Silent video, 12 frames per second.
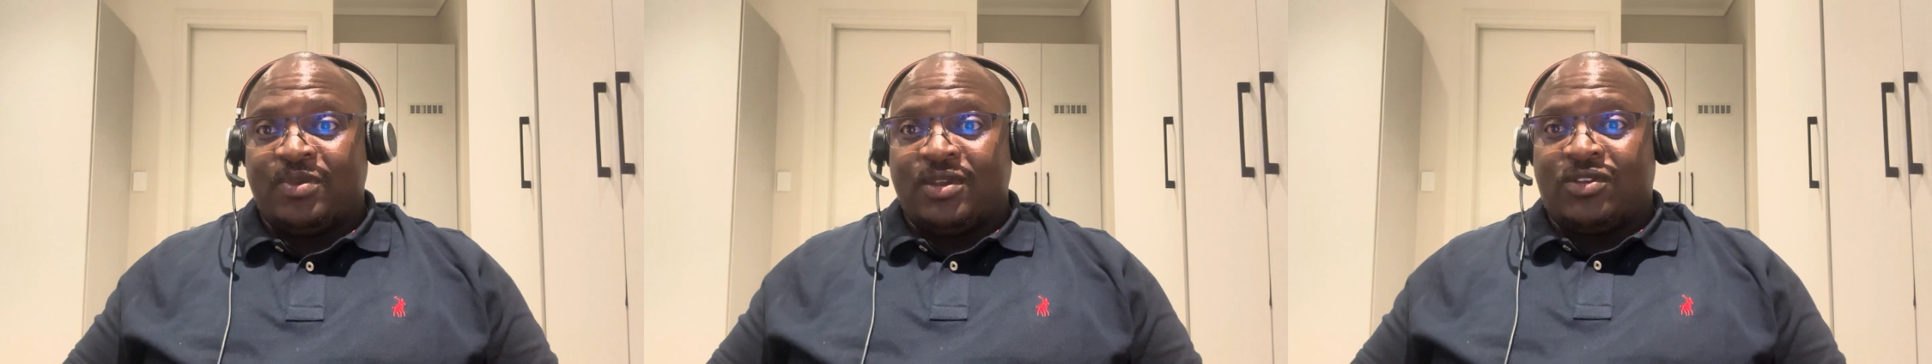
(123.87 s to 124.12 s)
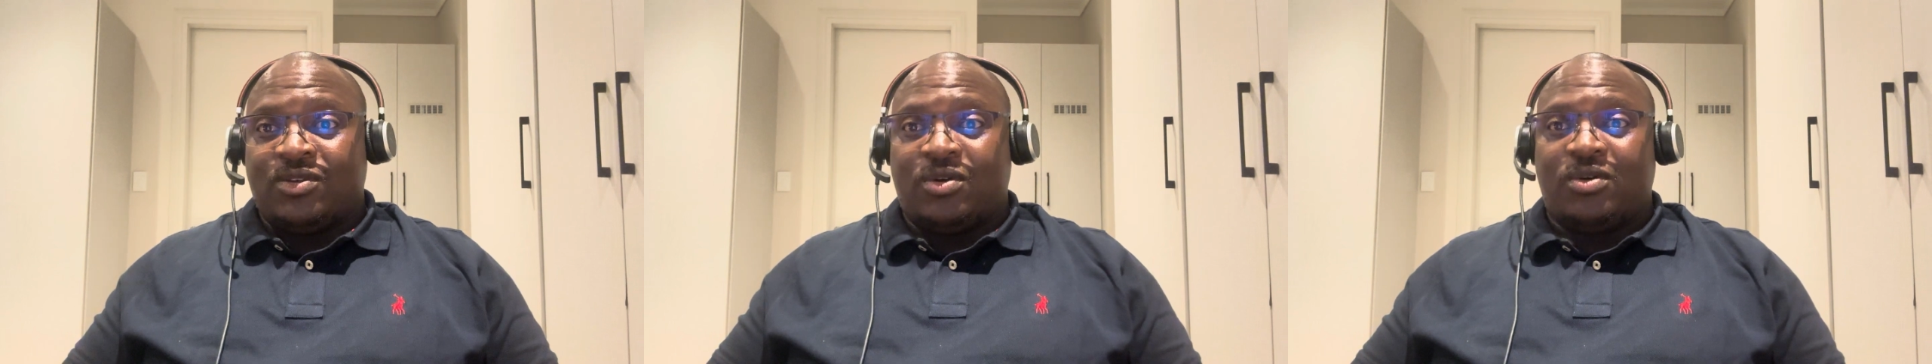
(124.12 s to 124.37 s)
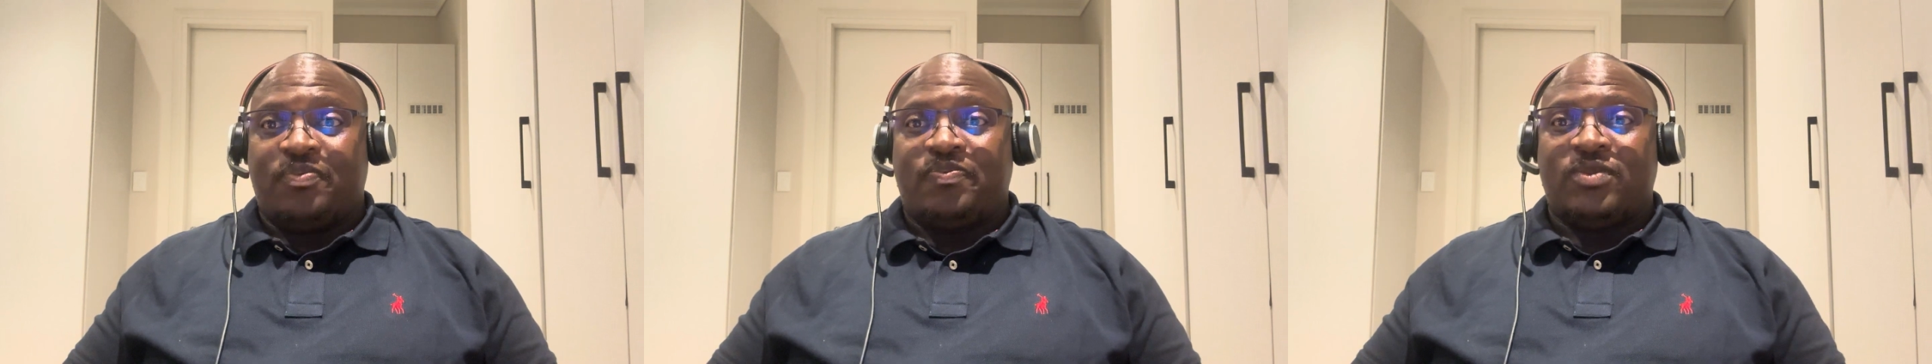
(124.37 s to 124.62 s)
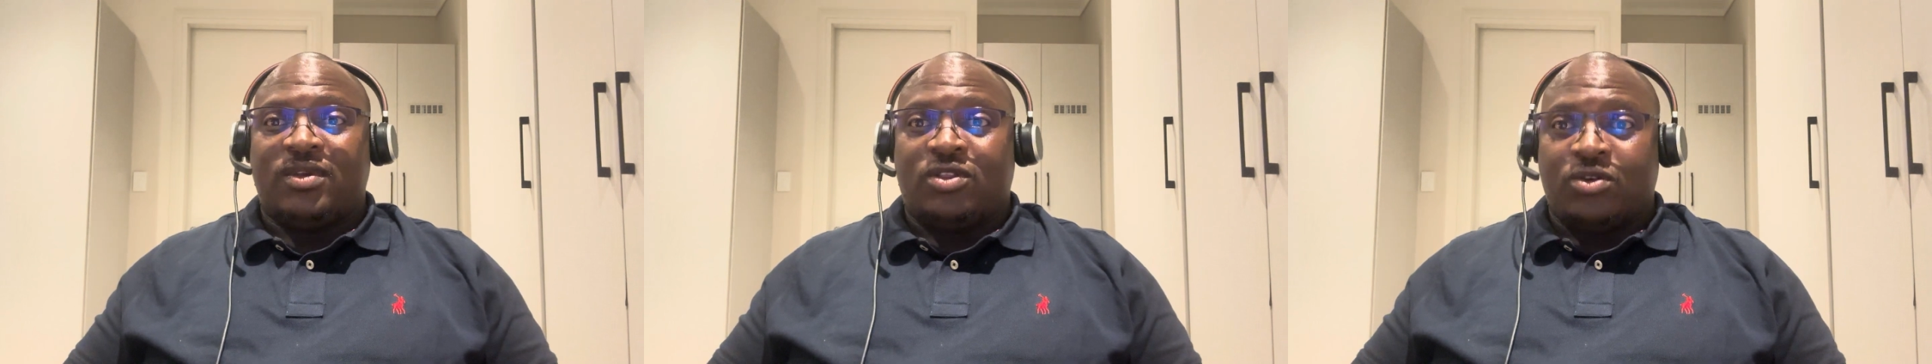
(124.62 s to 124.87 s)
So
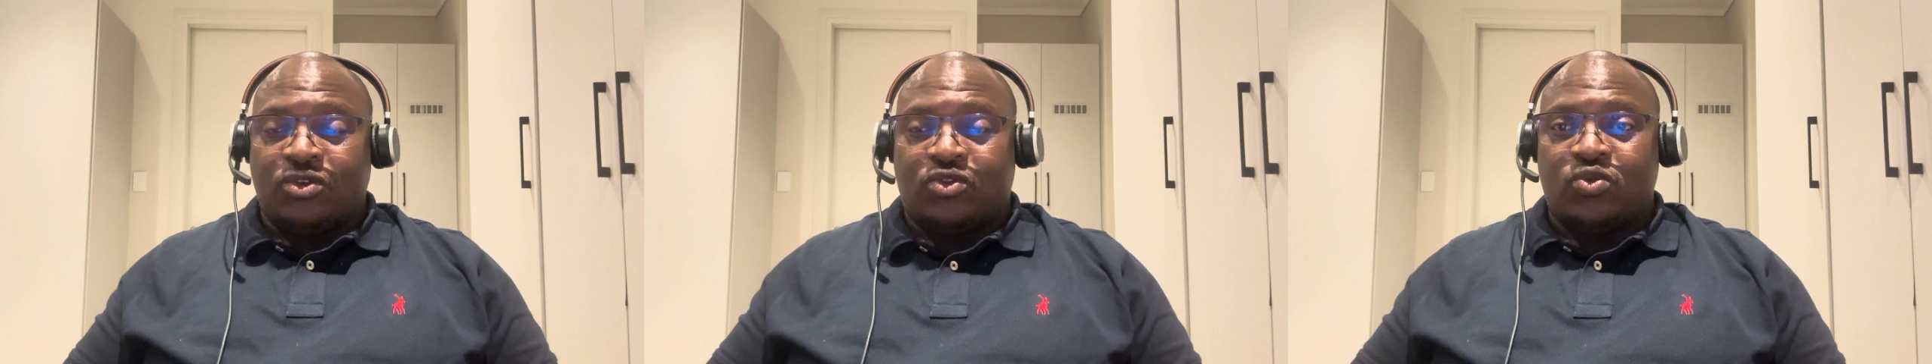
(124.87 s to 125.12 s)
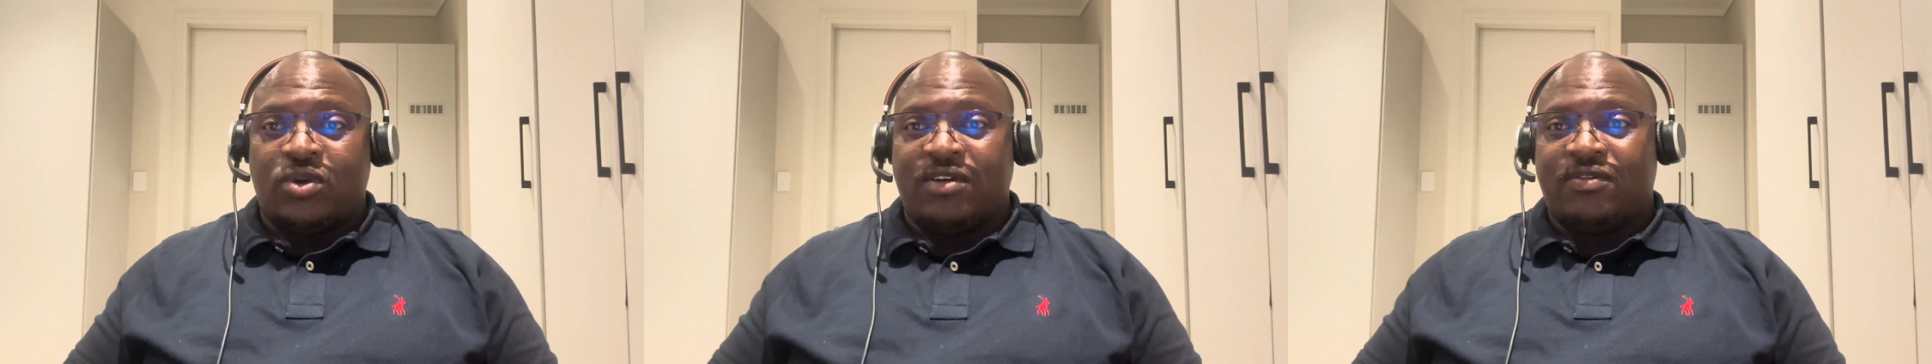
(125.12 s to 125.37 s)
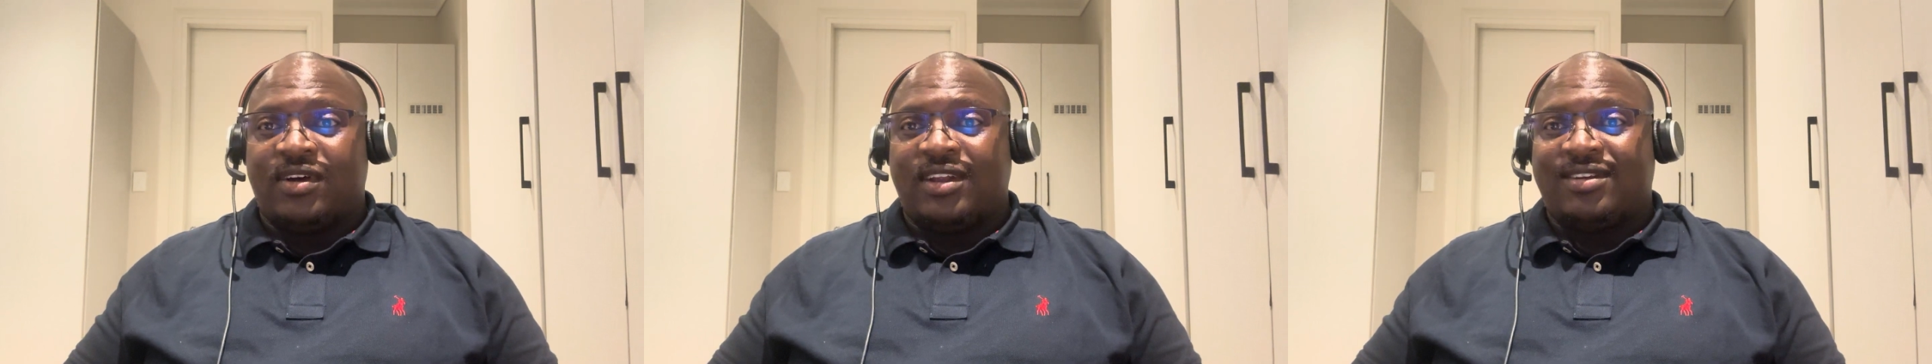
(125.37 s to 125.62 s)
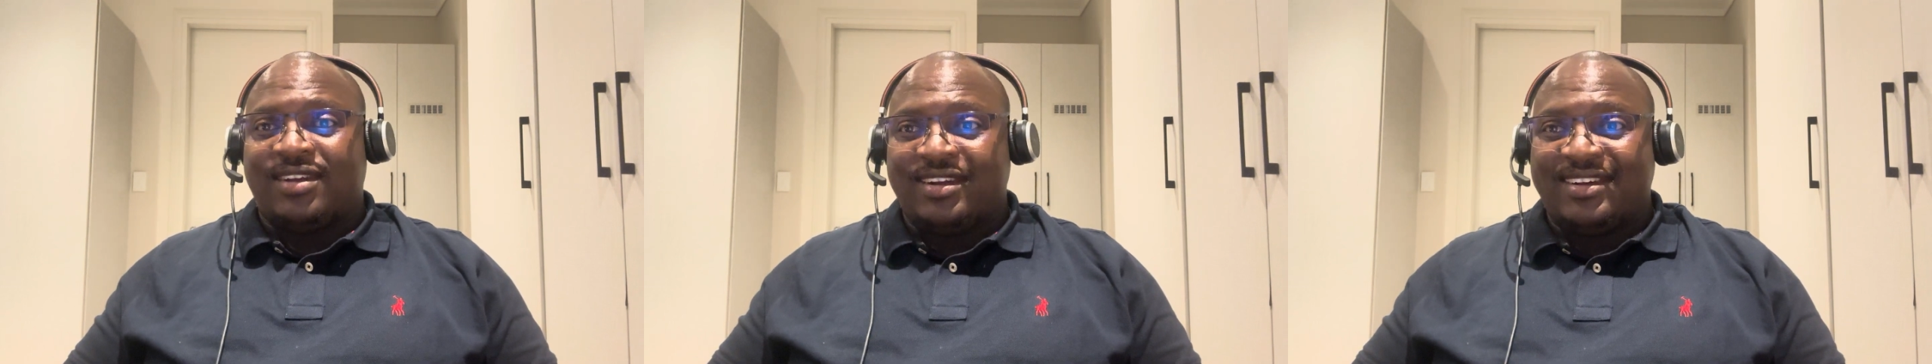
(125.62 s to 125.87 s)
those who have
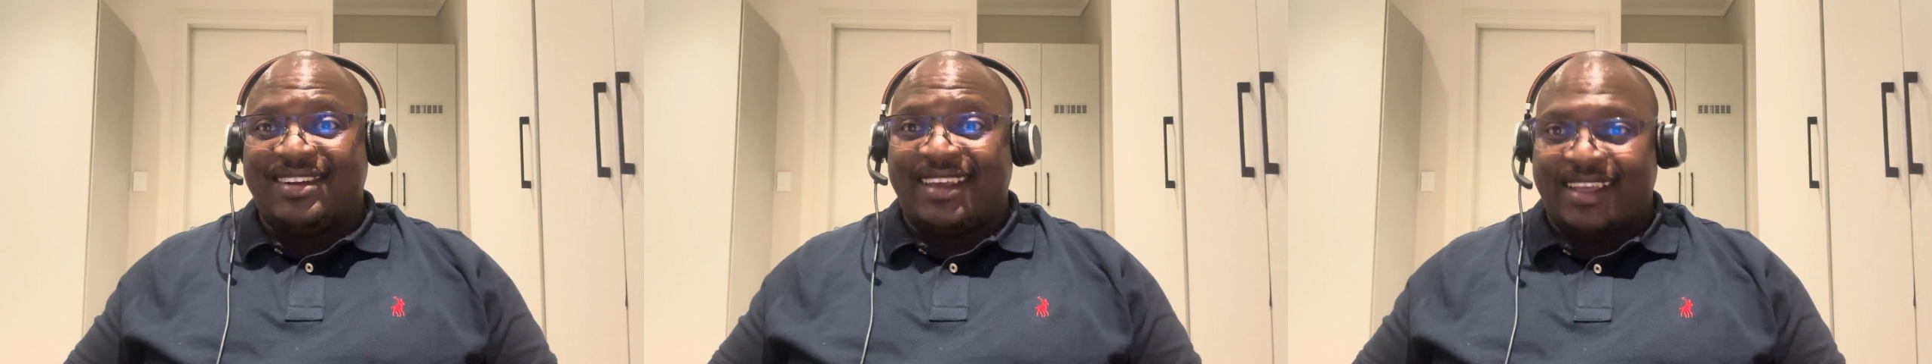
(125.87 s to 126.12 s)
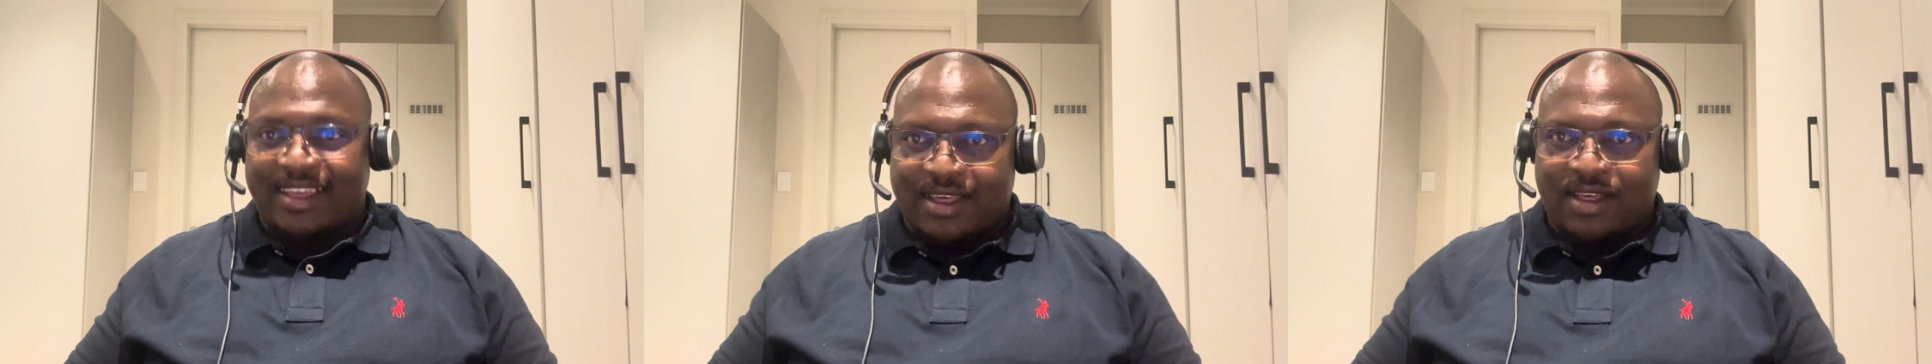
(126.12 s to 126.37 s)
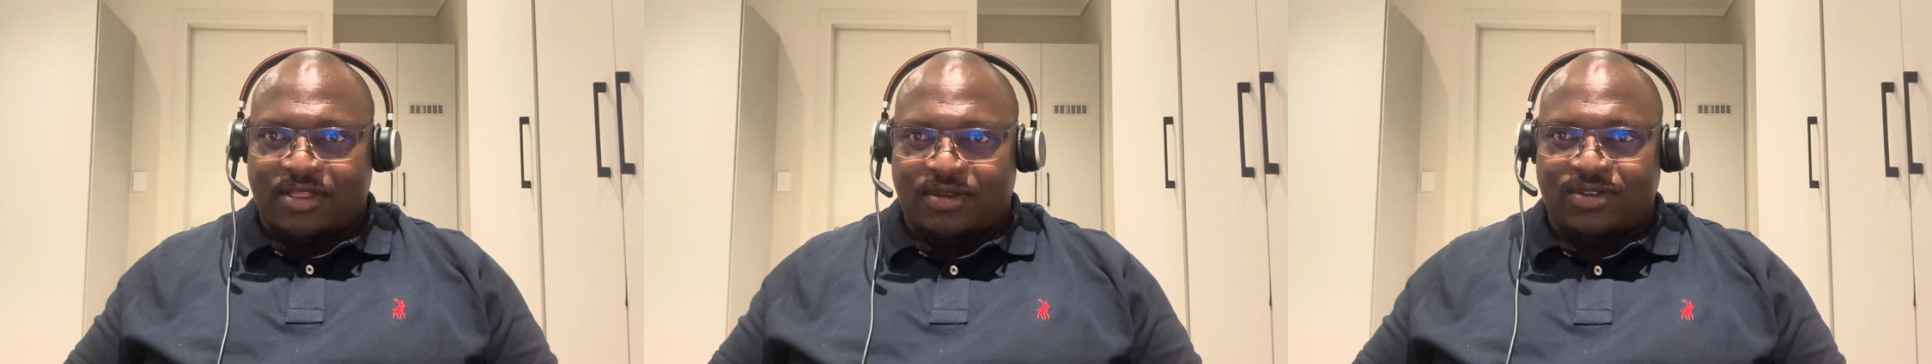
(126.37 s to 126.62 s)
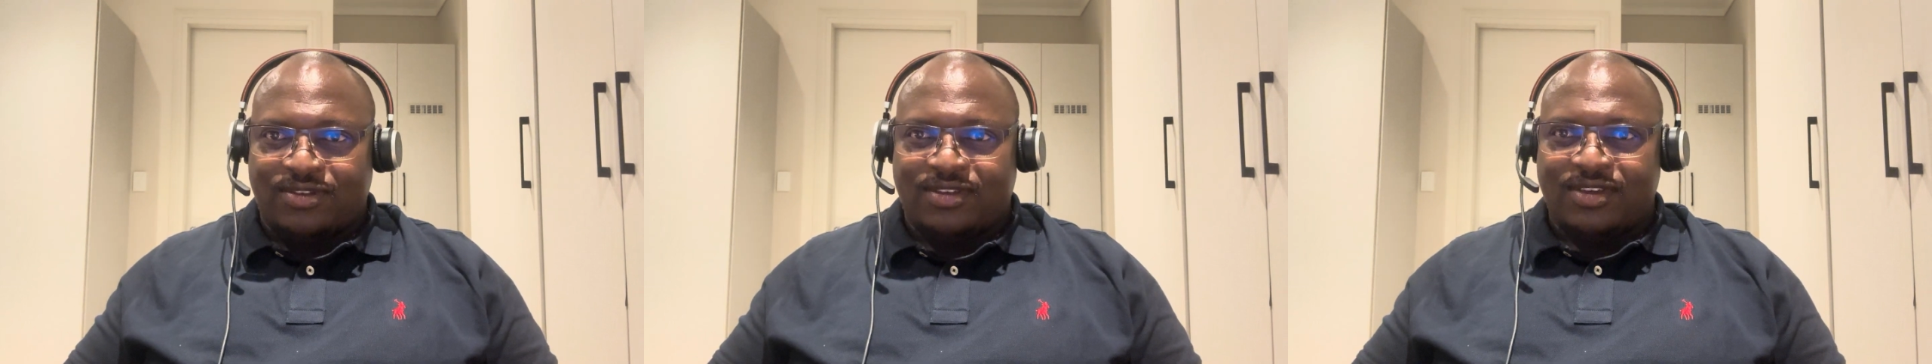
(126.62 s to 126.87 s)
attended
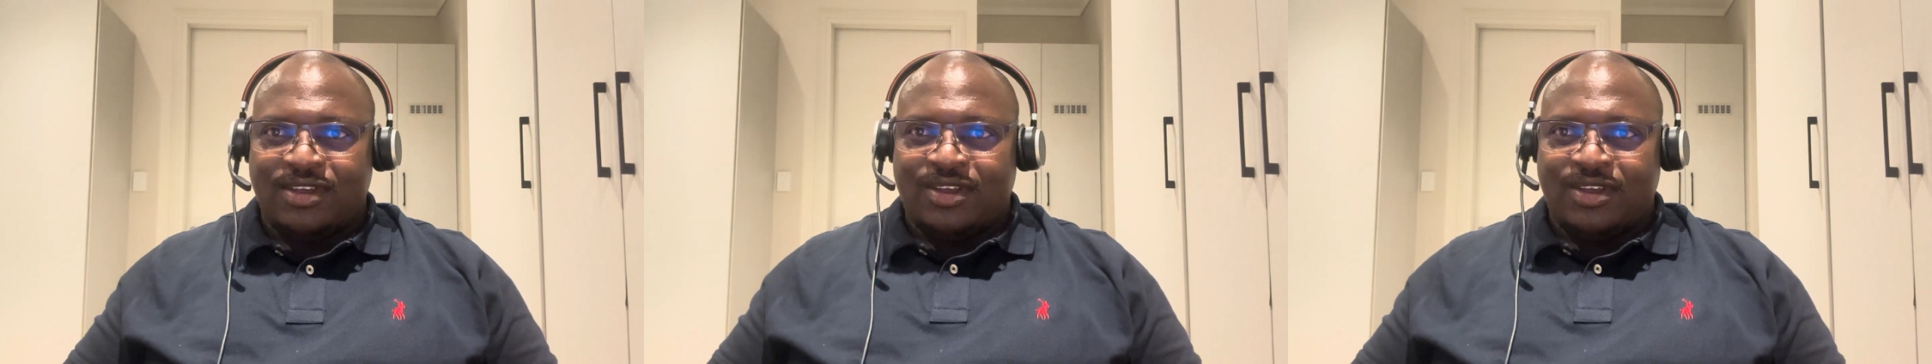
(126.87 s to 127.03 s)
hackathons,